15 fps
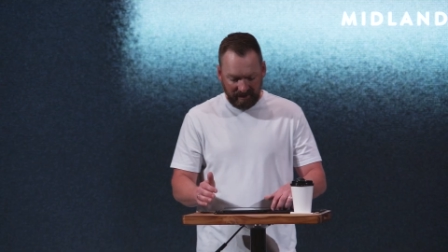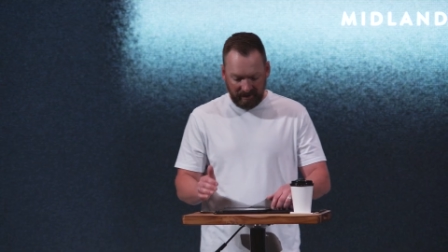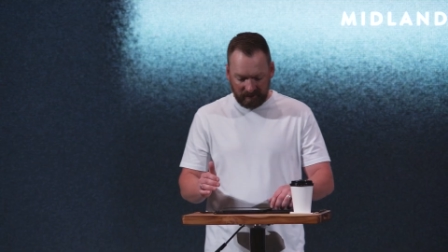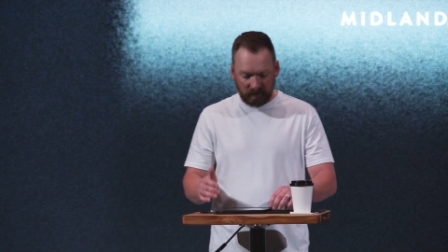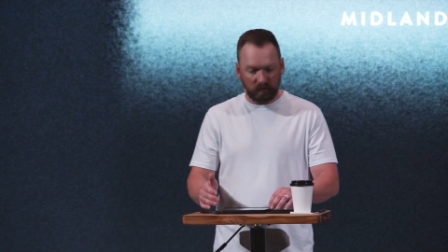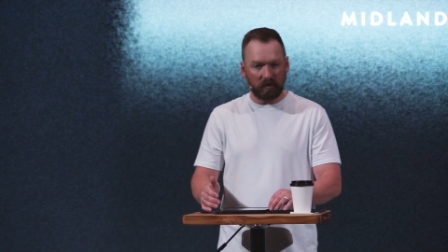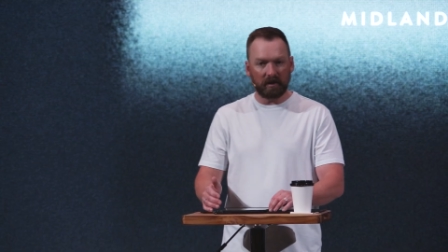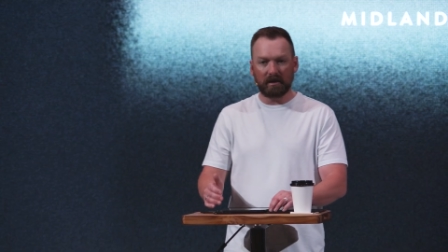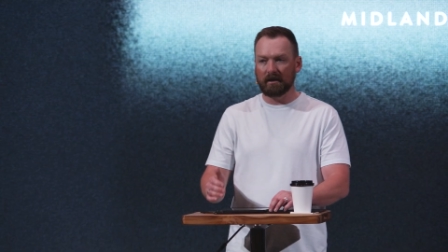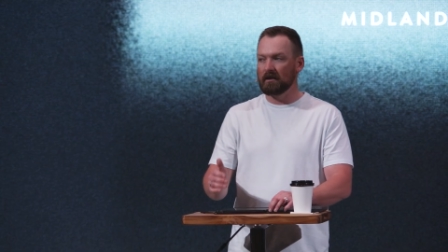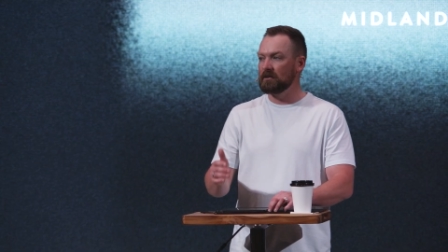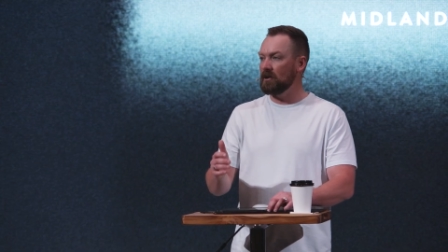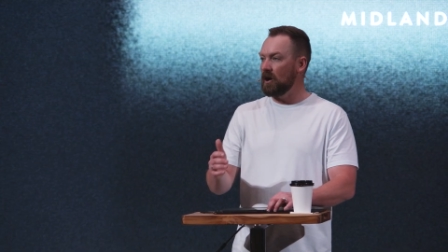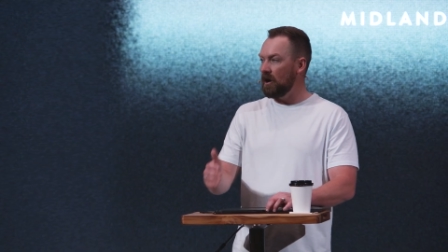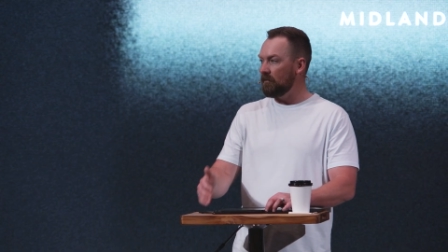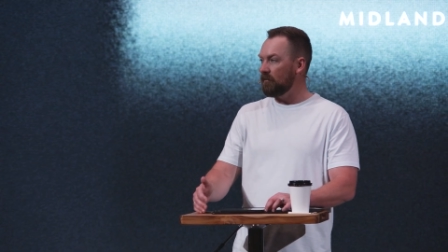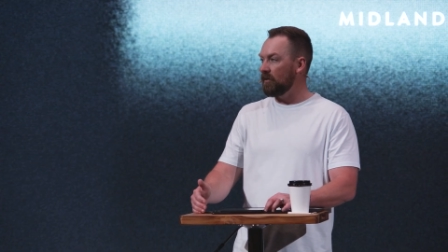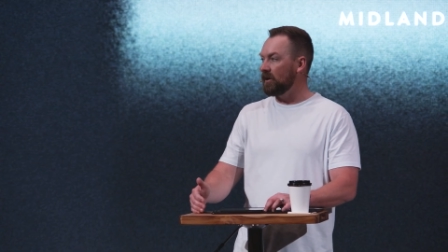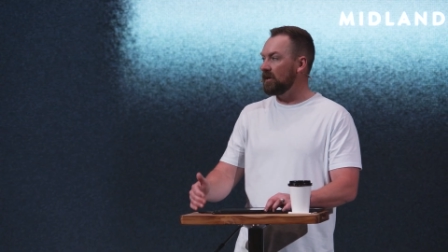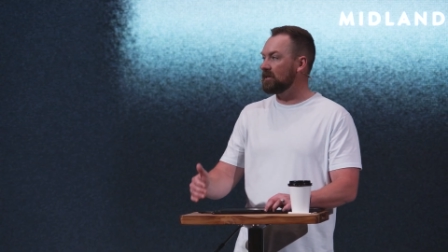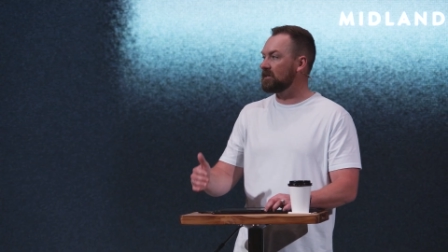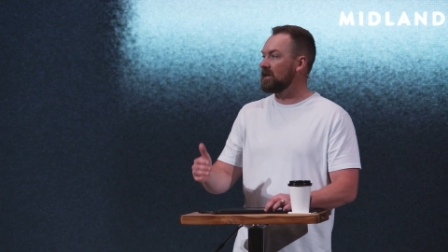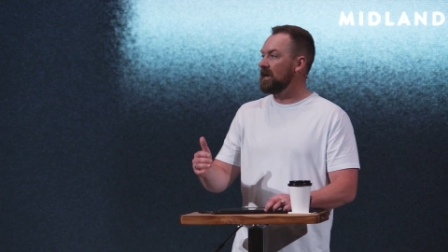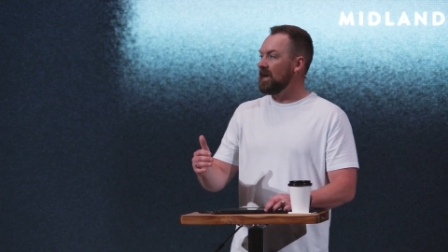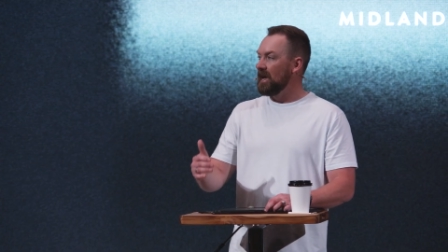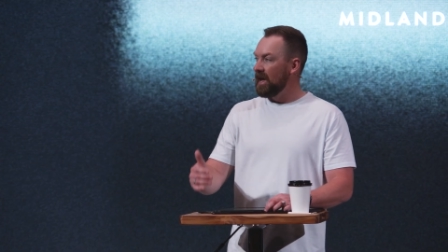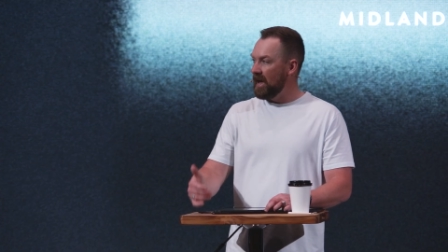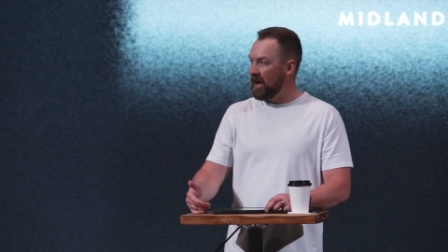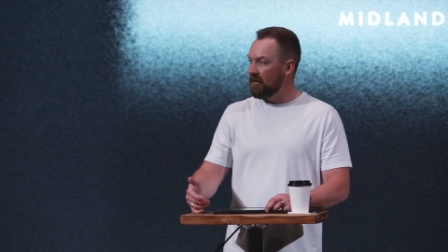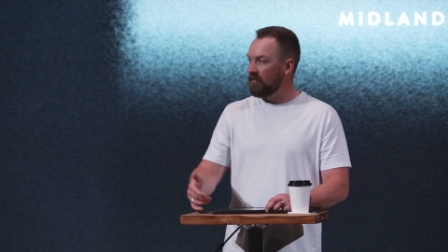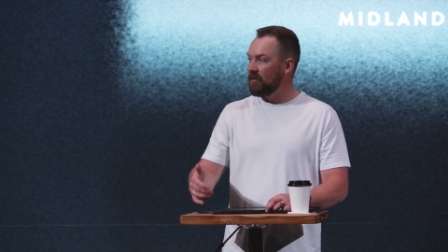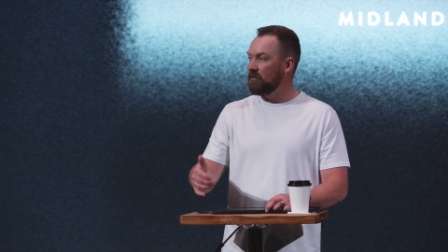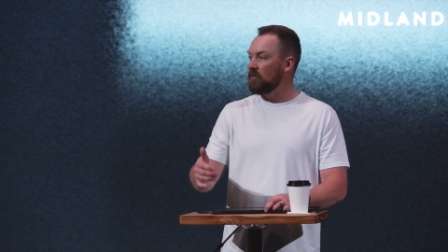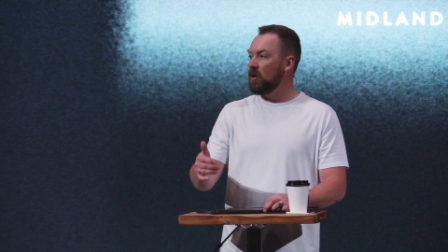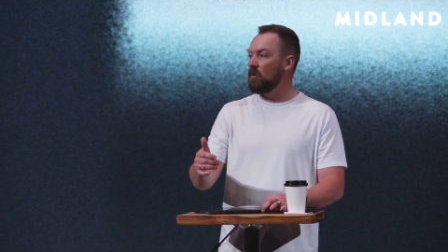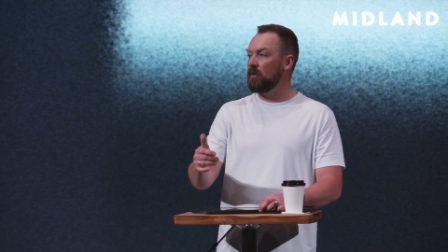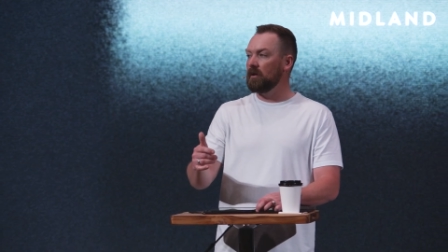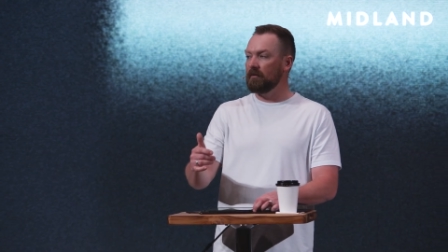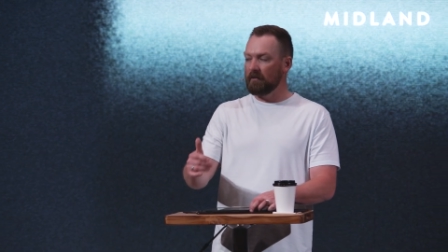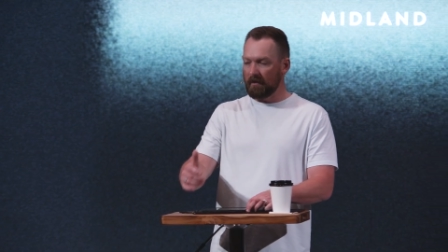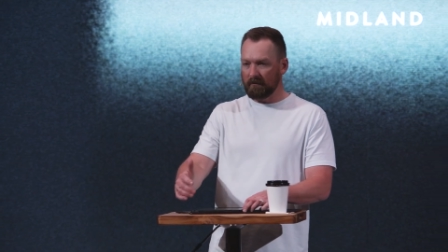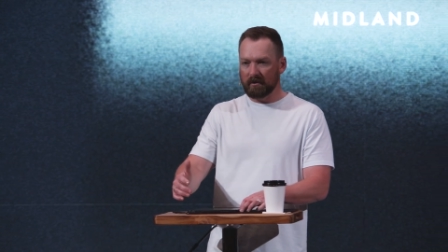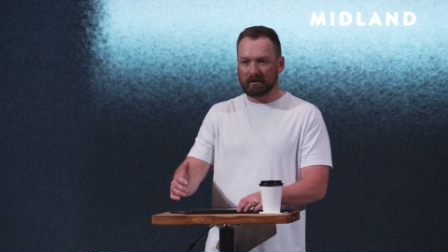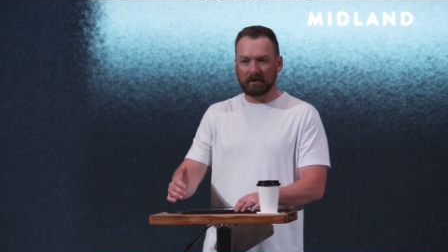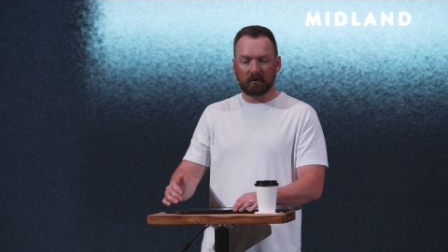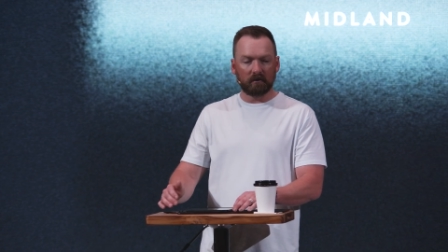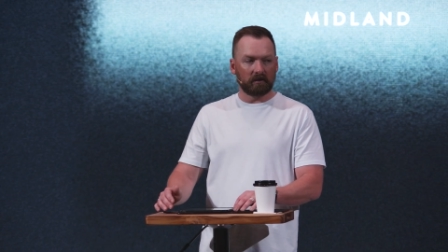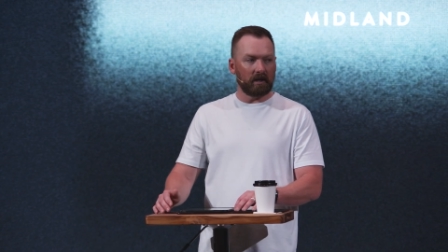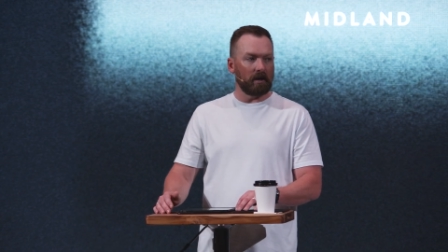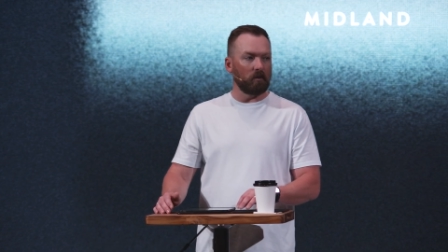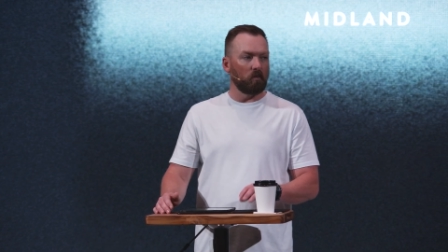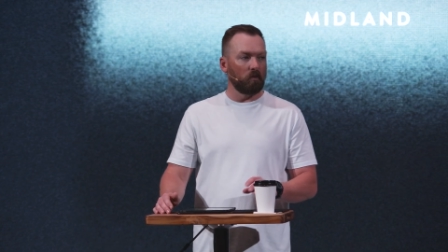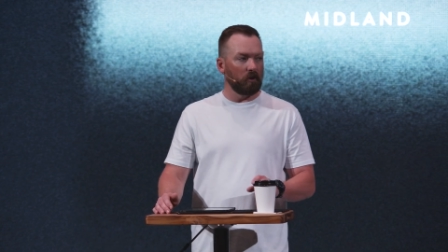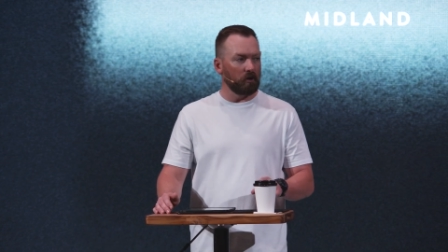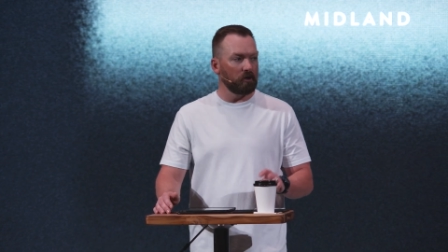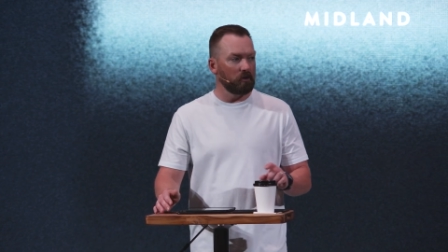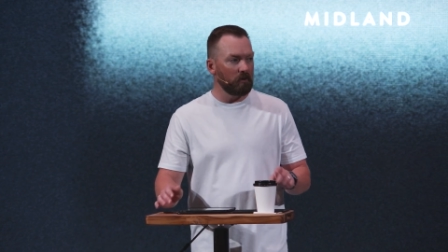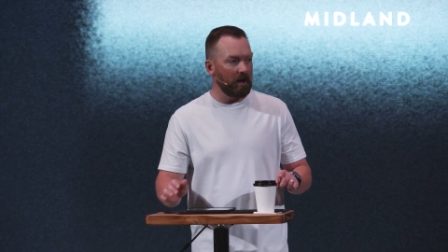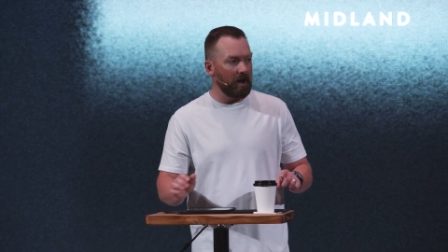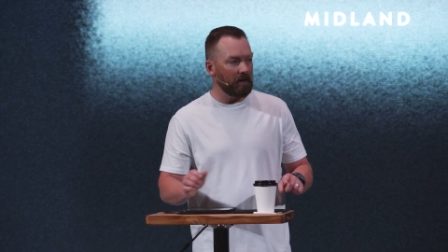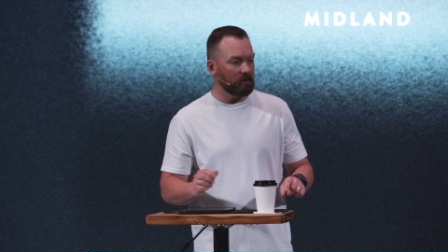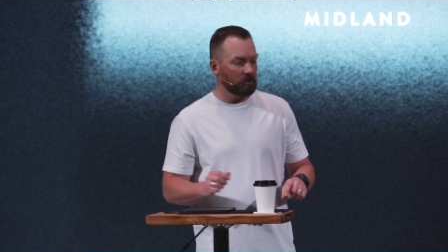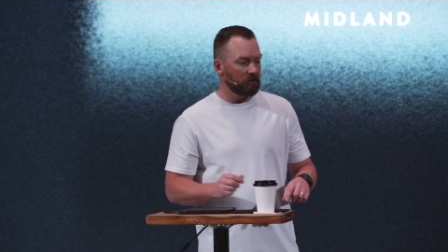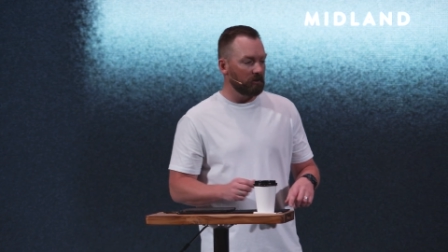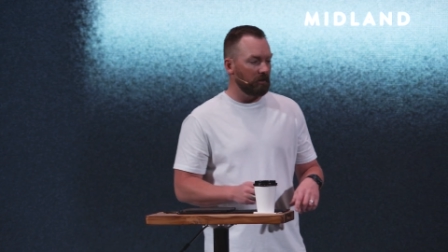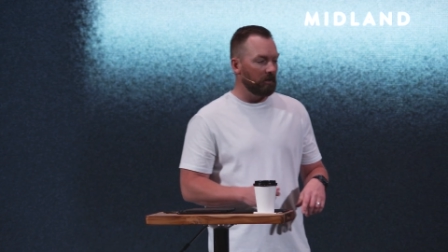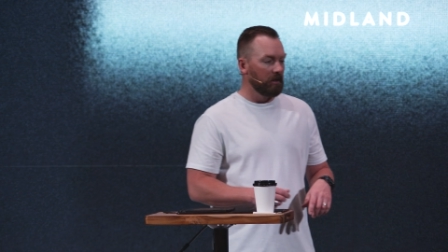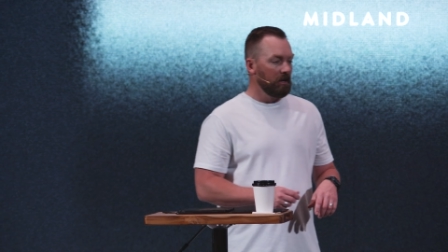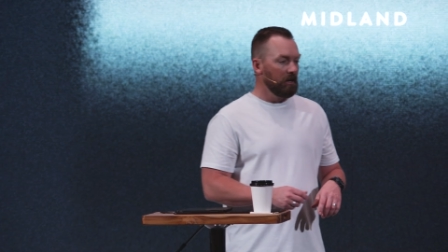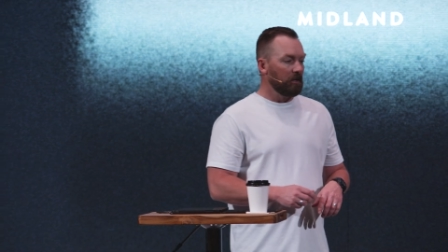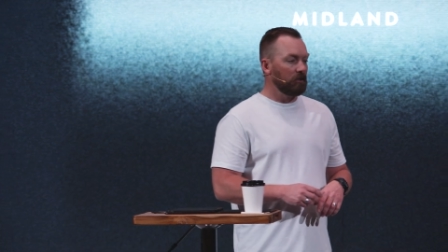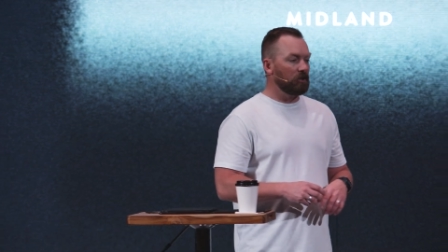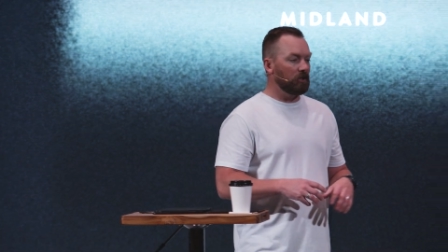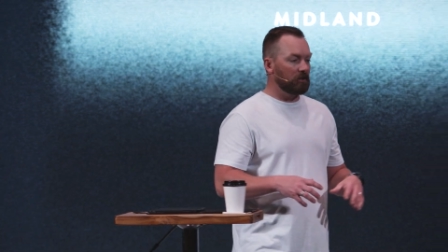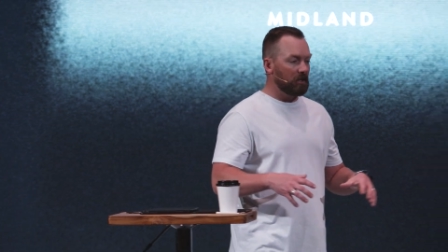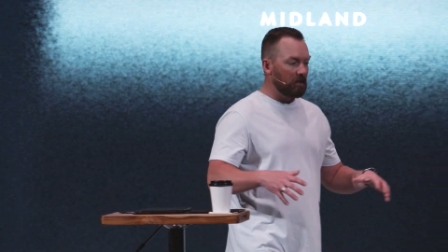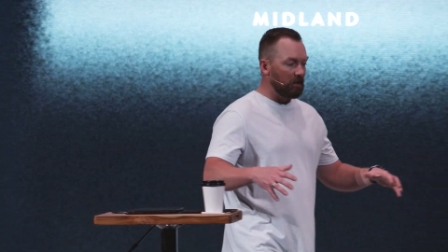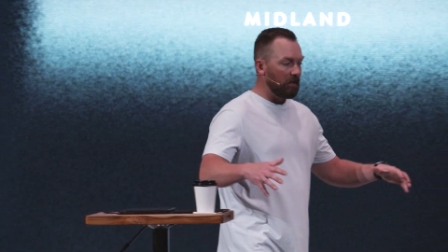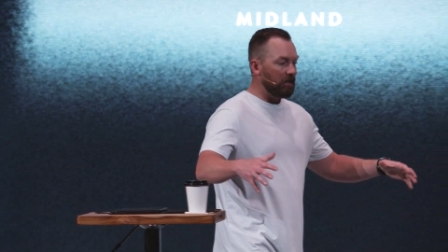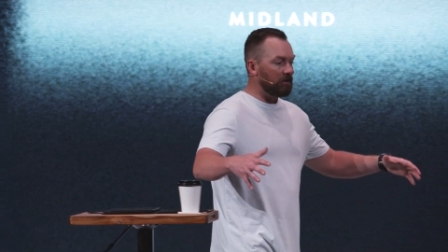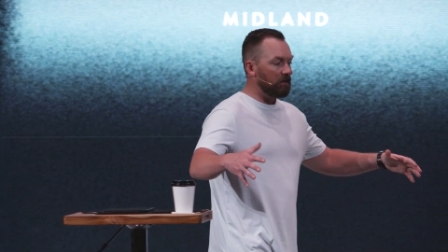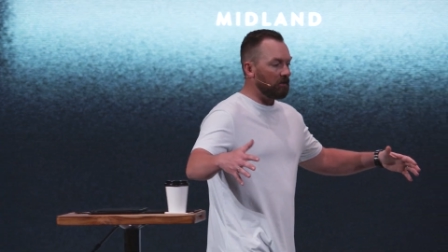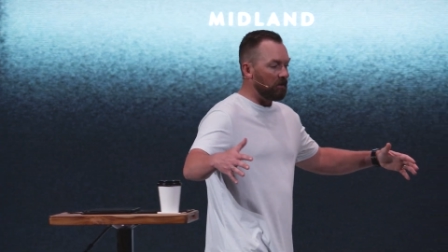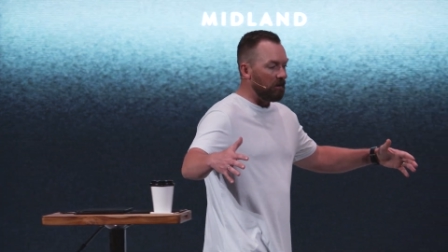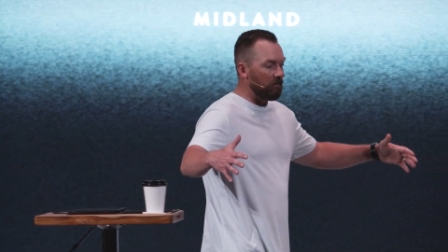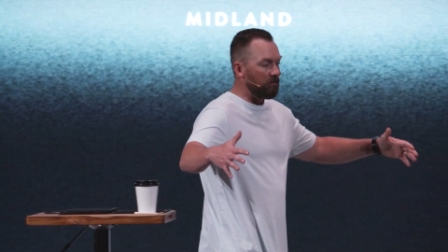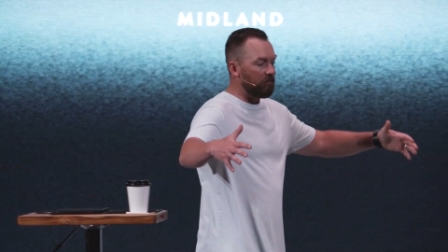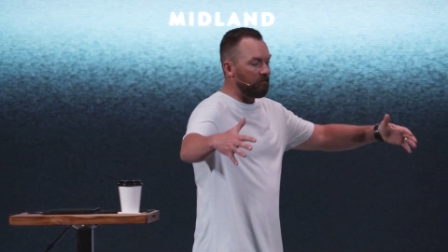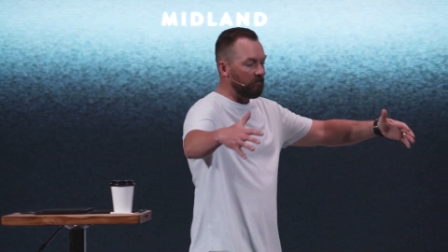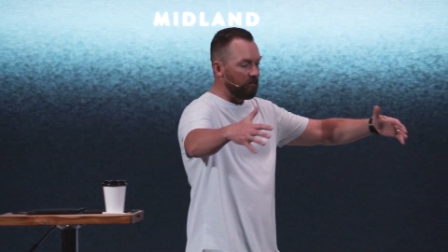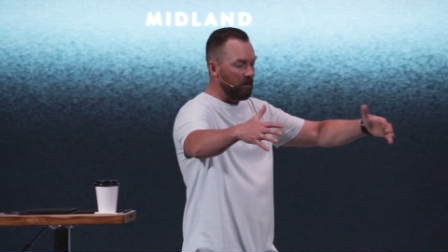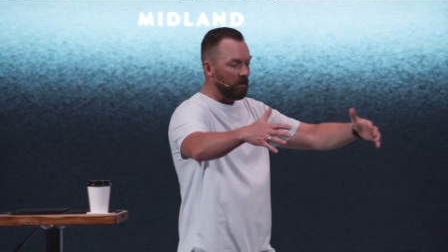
that is what he is offering us every moment of every single day. Will you actually just collect enough?